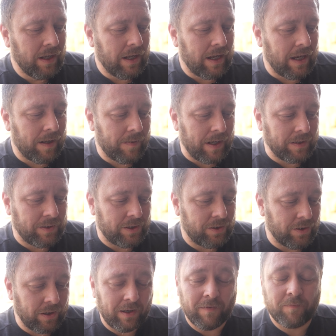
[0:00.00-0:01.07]
I
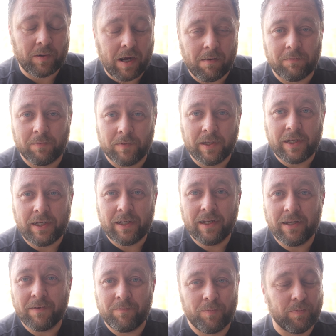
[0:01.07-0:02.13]
should have probably
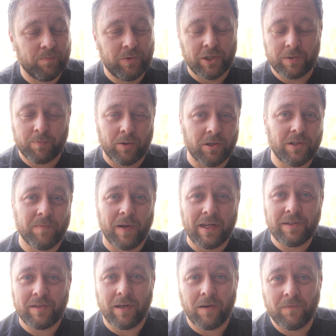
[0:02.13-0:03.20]
just pushed
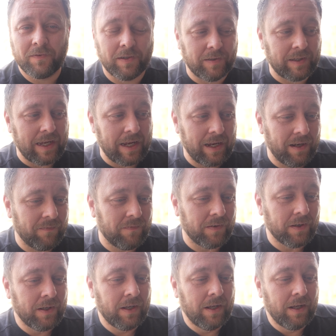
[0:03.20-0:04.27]
myself to save
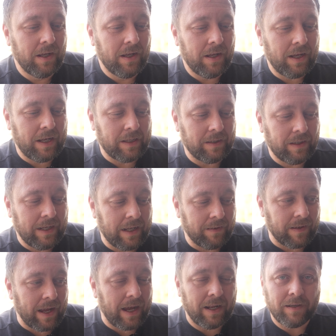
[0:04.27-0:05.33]
and get
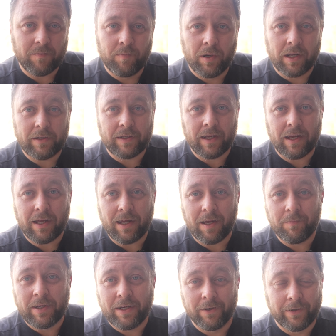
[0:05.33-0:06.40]
that, but
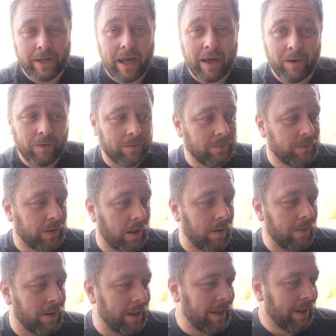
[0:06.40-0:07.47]
I'm here now.
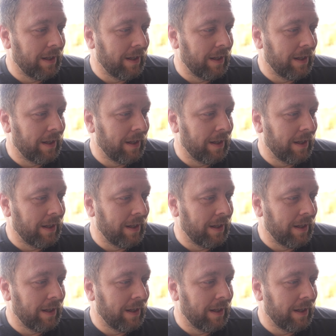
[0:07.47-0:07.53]
So